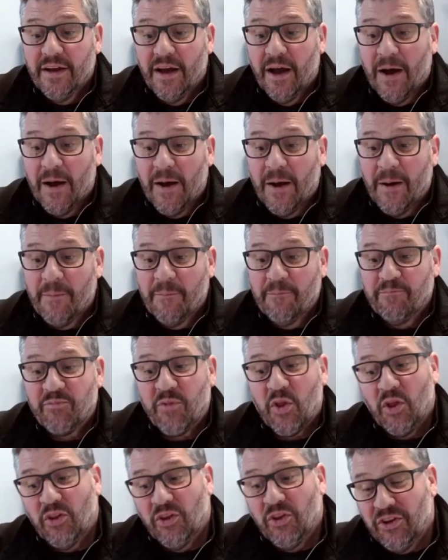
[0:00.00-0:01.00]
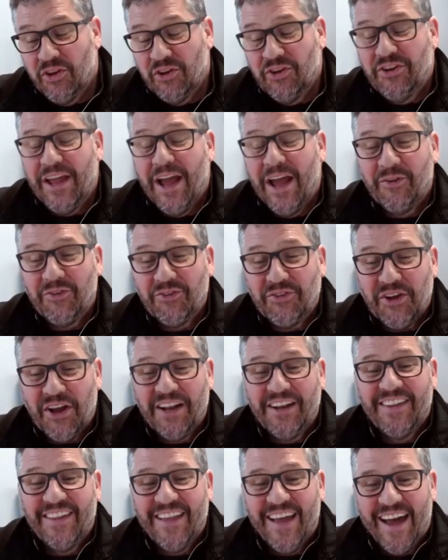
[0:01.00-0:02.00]
The
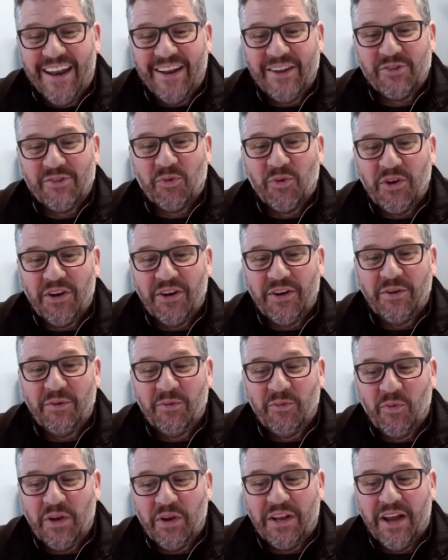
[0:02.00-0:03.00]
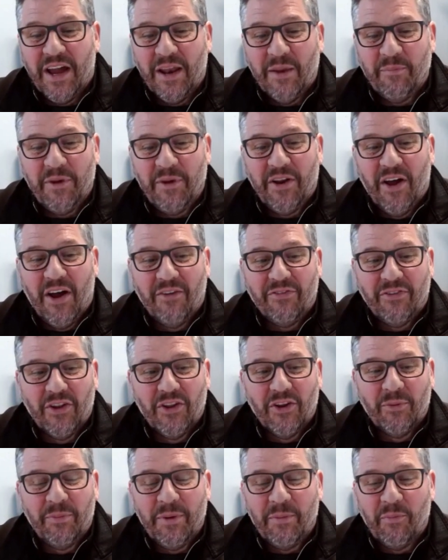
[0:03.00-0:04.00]
downside of that is we kind of bit off a
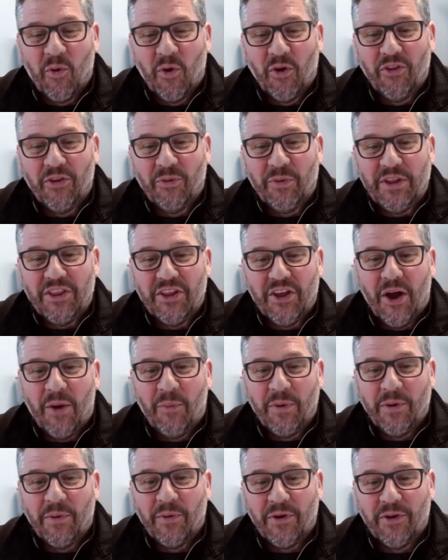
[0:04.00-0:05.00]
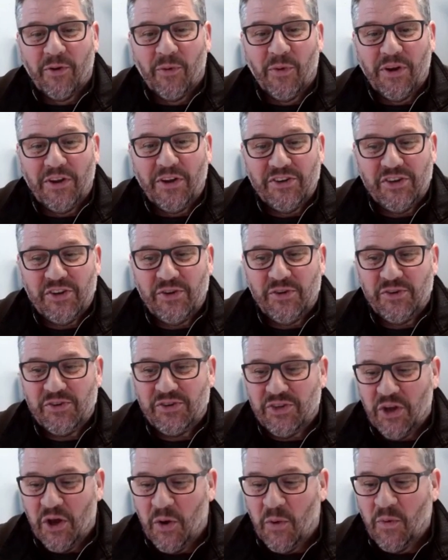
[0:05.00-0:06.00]
little bit more than we thought we were going to.
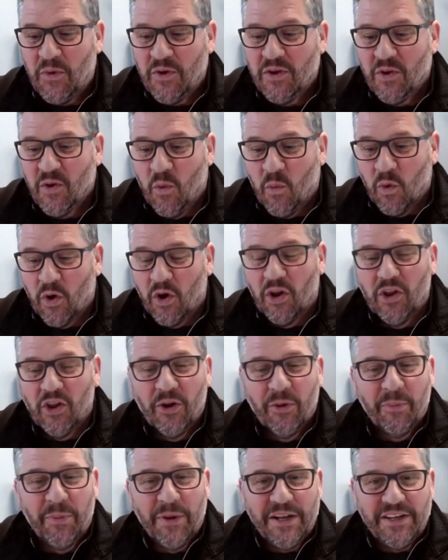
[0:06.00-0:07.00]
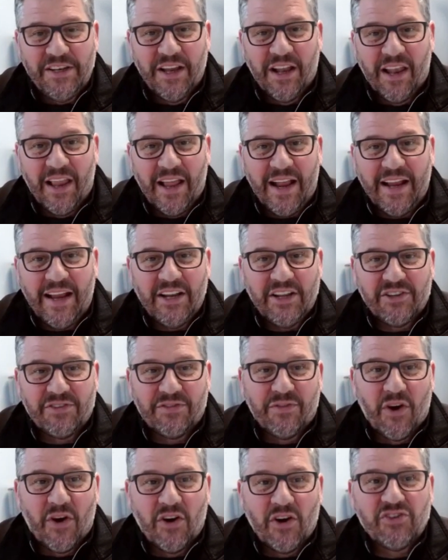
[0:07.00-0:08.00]
So we're a little bit delayed as
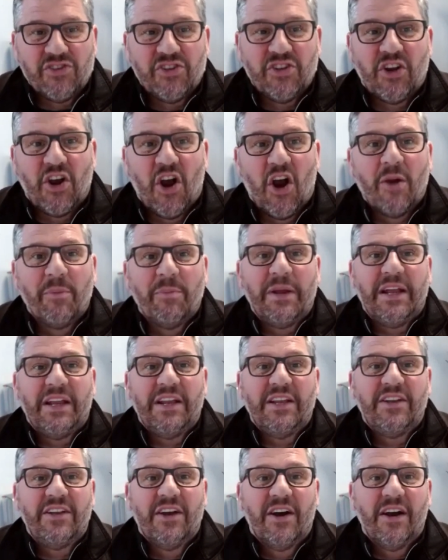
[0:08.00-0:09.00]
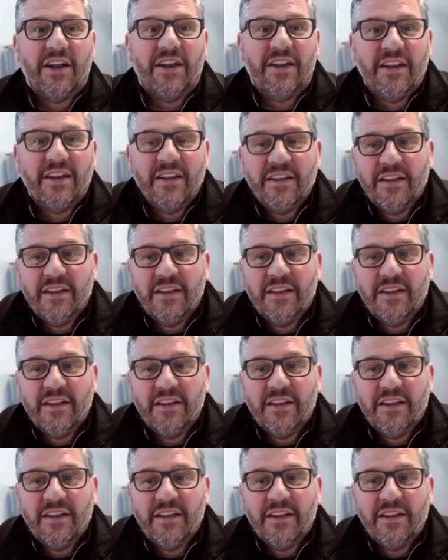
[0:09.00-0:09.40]
far as the car being done.